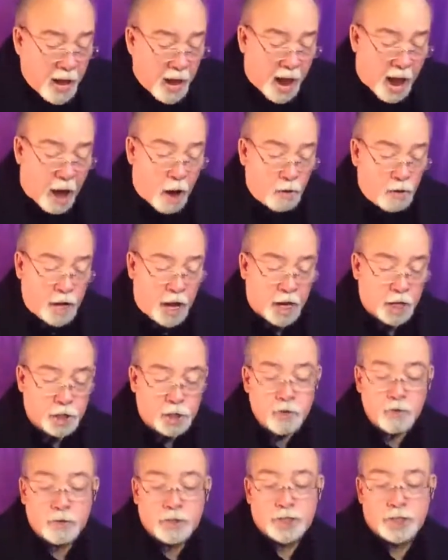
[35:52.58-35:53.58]
How can
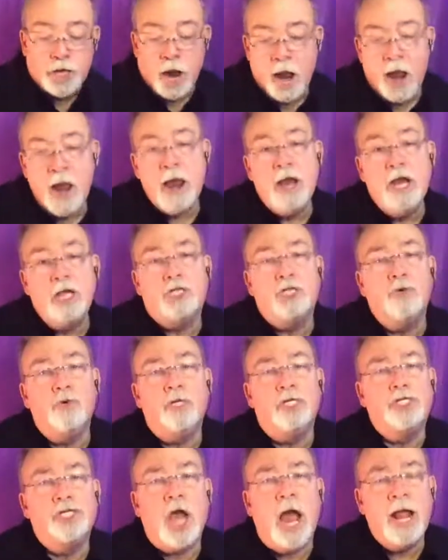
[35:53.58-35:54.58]
you say to
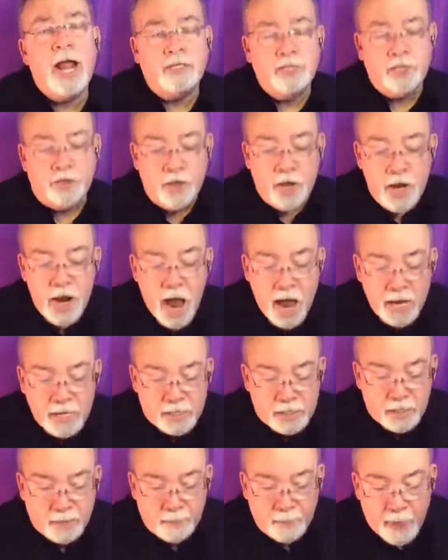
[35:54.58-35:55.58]
a child in the
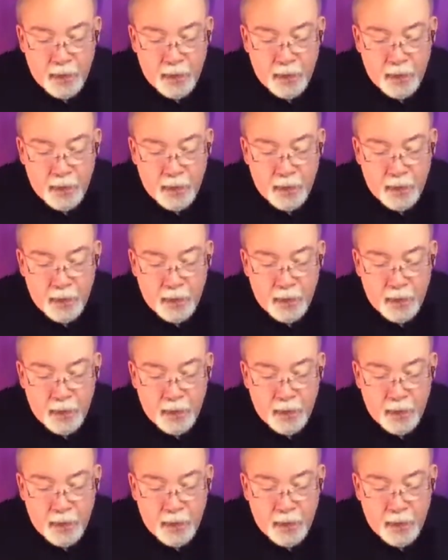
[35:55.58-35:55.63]
night,